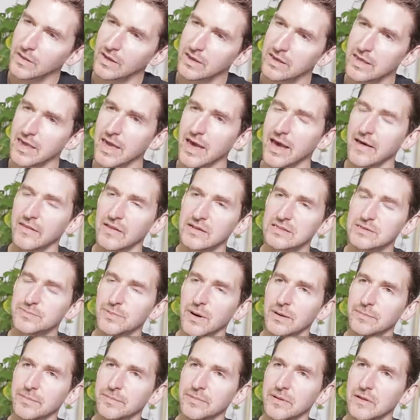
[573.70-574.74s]
Yeah, that's
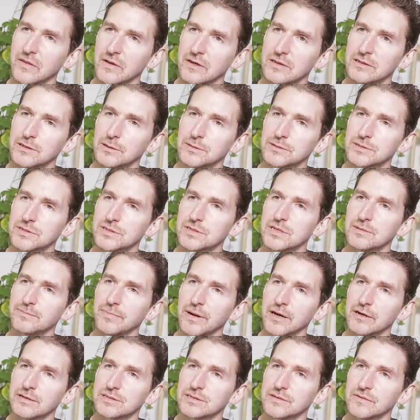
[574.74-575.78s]
probably the closest
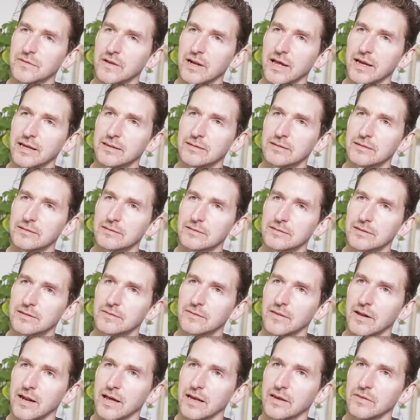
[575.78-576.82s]
comparison that I can
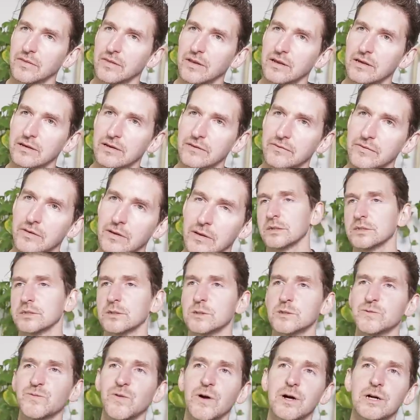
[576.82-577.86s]
think of. So
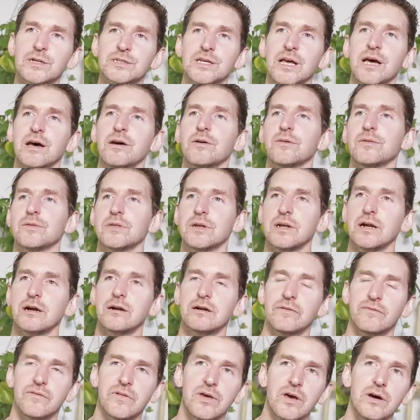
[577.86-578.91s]
as far as how the
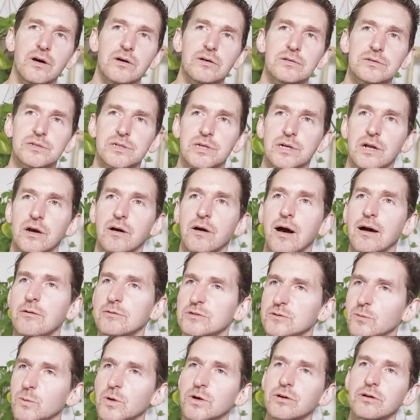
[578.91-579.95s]
narrative goes, you know, I
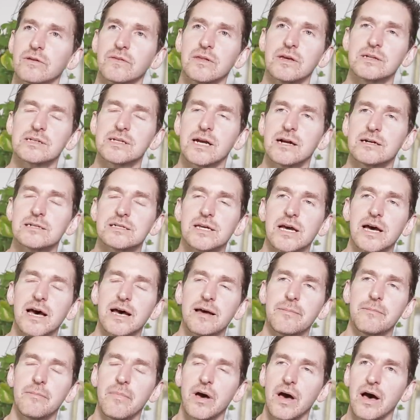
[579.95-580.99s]
was wondering the entire
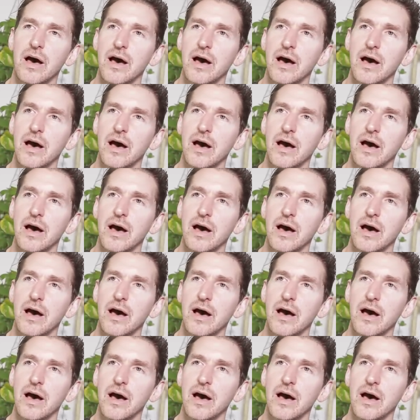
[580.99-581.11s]
time,